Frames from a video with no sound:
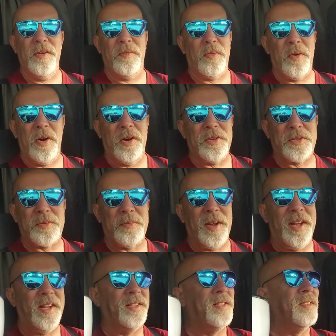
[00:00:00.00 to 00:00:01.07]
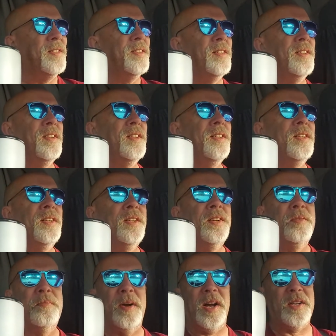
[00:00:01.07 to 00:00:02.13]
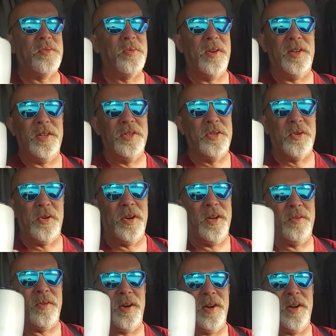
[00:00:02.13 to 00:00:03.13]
once, man. Might as well enjoy it while